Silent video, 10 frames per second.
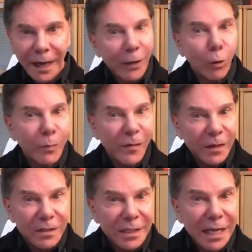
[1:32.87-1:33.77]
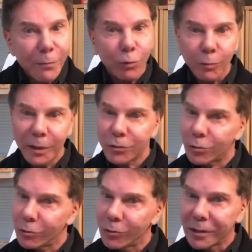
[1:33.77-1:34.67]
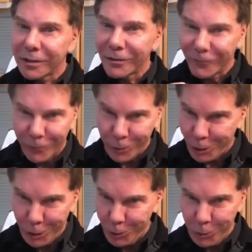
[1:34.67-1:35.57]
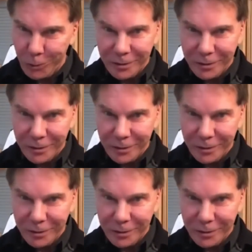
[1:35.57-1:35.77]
I hope that the same will be true for you.